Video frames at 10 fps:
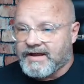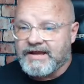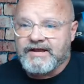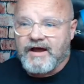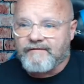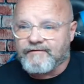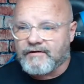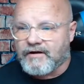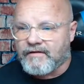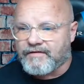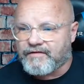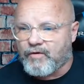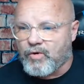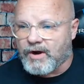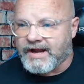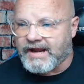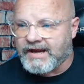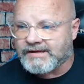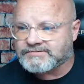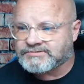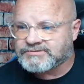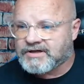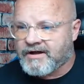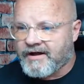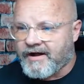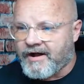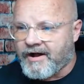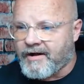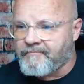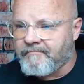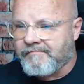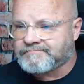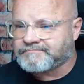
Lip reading: eCover Authority. Um,